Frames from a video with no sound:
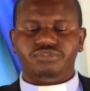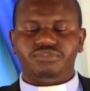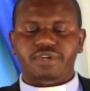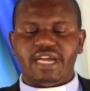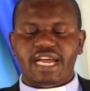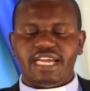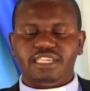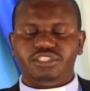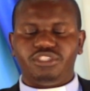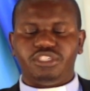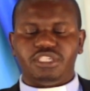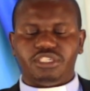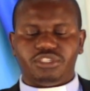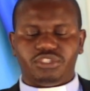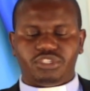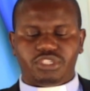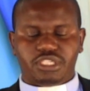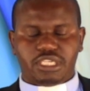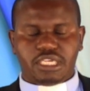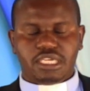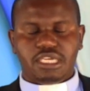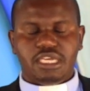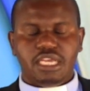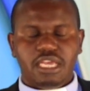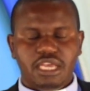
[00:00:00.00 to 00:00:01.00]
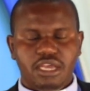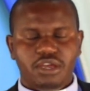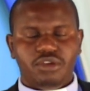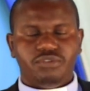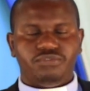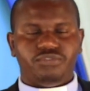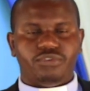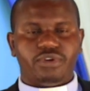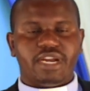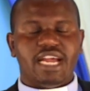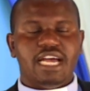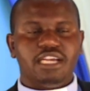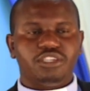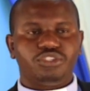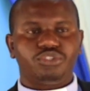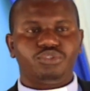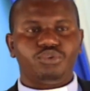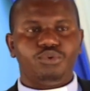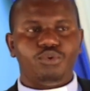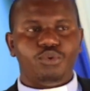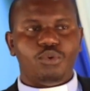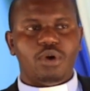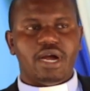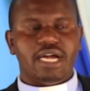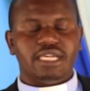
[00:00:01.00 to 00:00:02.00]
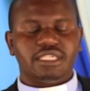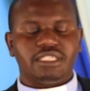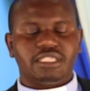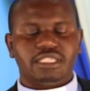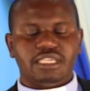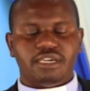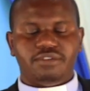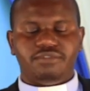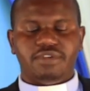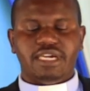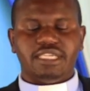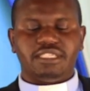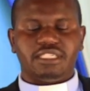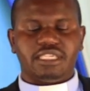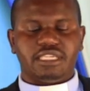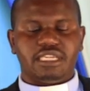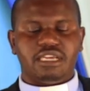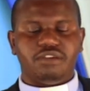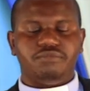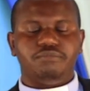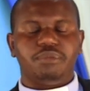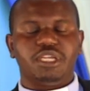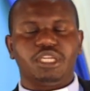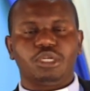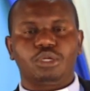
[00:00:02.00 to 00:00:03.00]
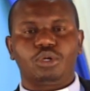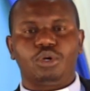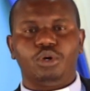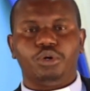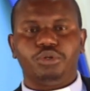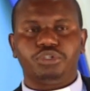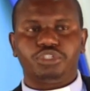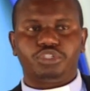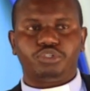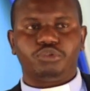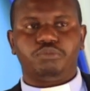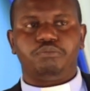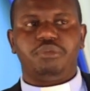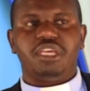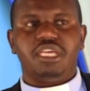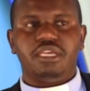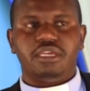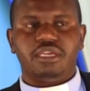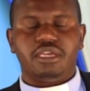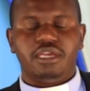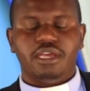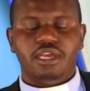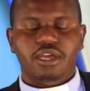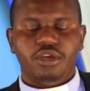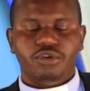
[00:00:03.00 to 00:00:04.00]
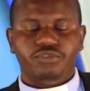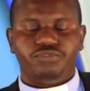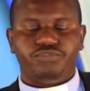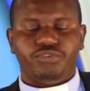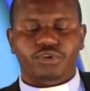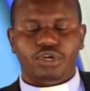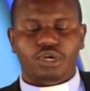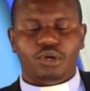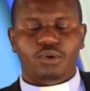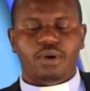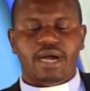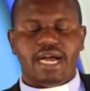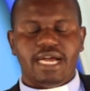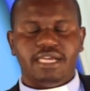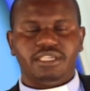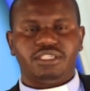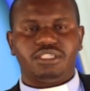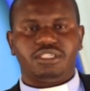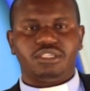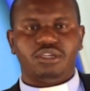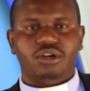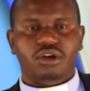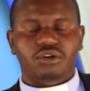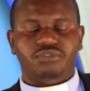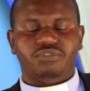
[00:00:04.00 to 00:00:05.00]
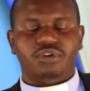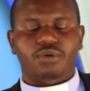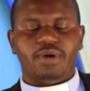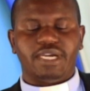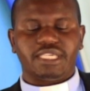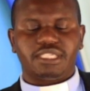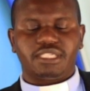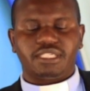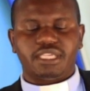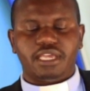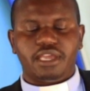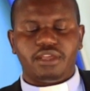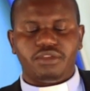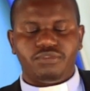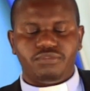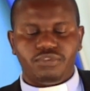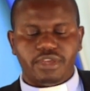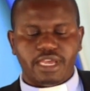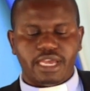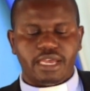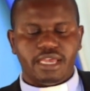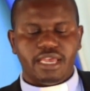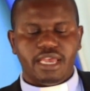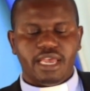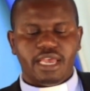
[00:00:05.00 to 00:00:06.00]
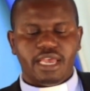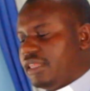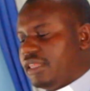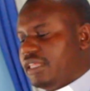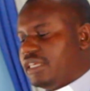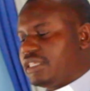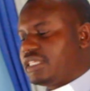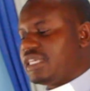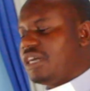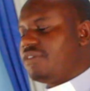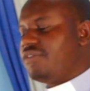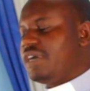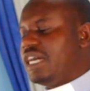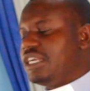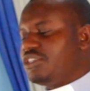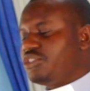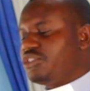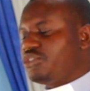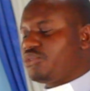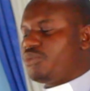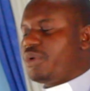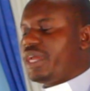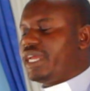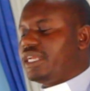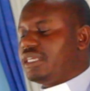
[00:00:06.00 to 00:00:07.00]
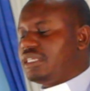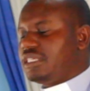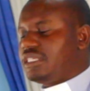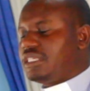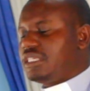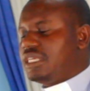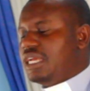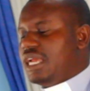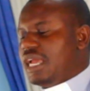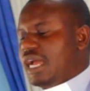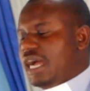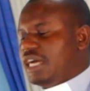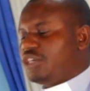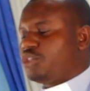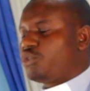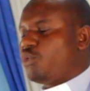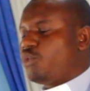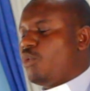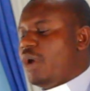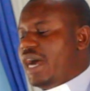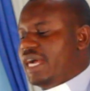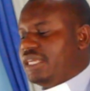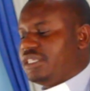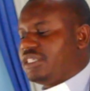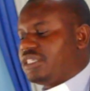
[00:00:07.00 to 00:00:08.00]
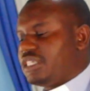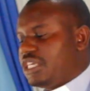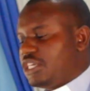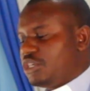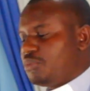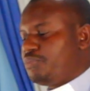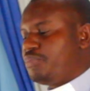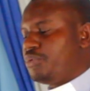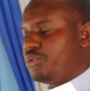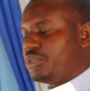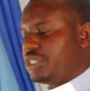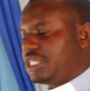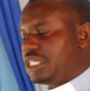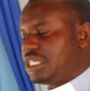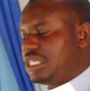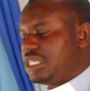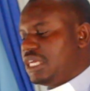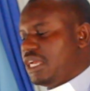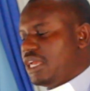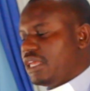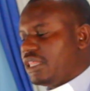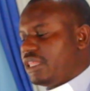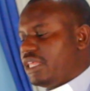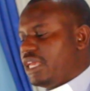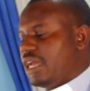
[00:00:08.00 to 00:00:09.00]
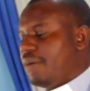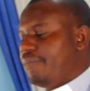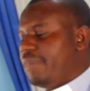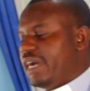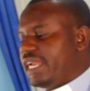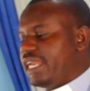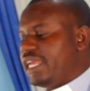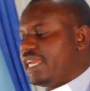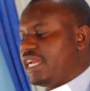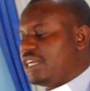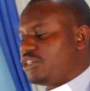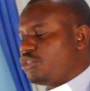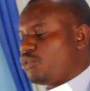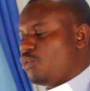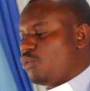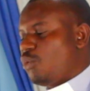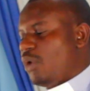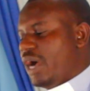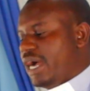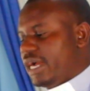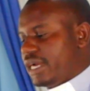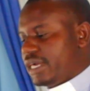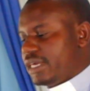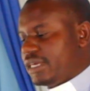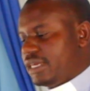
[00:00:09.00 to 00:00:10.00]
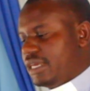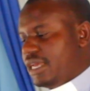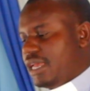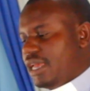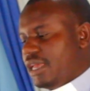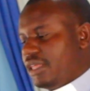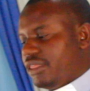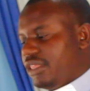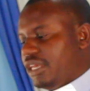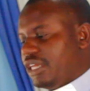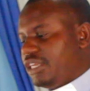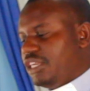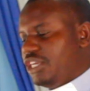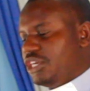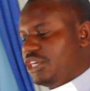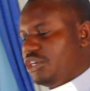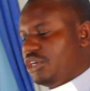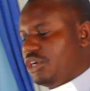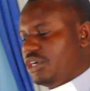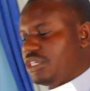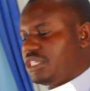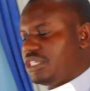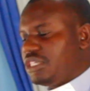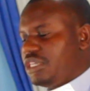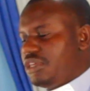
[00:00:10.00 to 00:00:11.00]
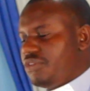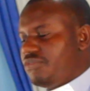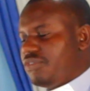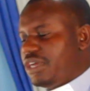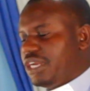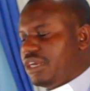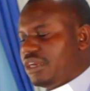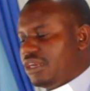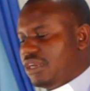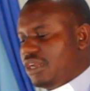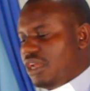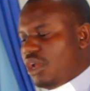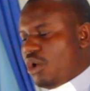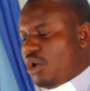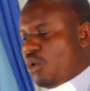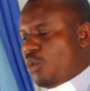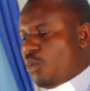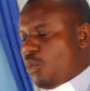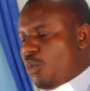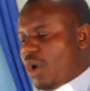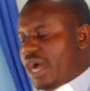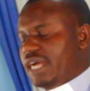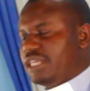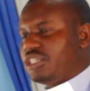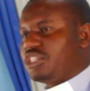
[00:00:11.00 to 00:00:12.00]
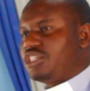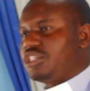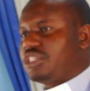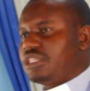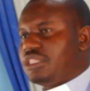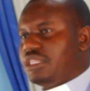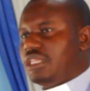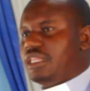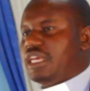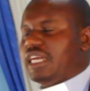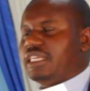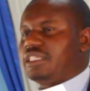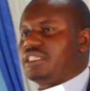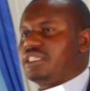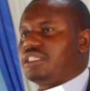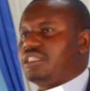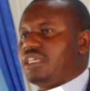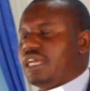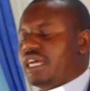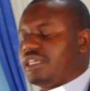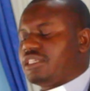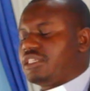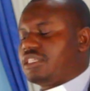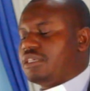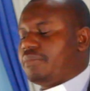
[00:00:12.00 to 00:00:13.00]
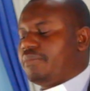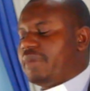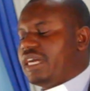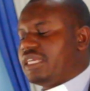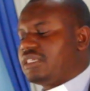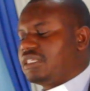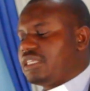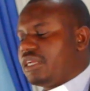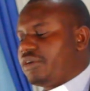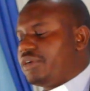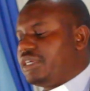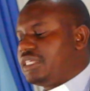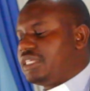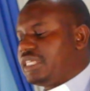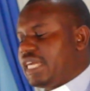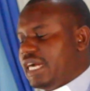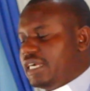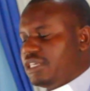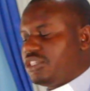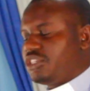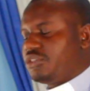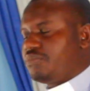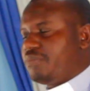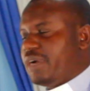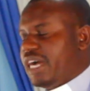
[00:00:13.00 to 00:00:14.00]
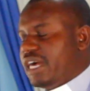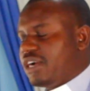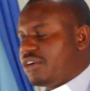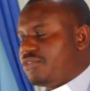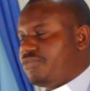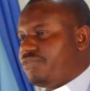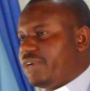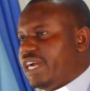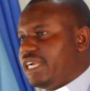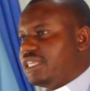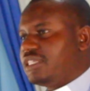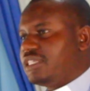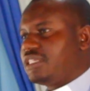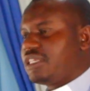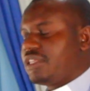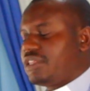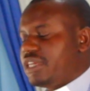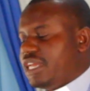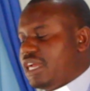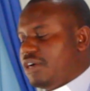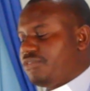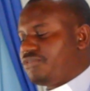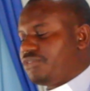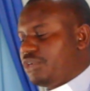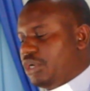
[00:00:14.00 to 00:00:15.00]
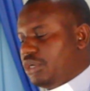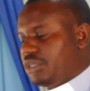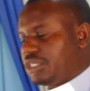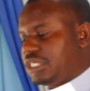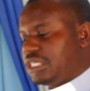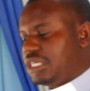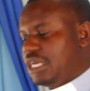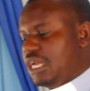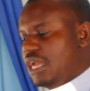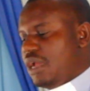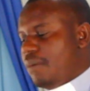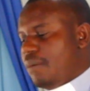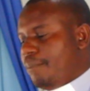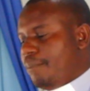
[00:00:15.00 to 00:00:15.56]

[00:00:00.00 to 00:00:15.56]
of urgency for us who are servants and have been called to be followers of our Savior. The servants went at once and put their money at work. They did not even want that as the master returns back, finds that they have not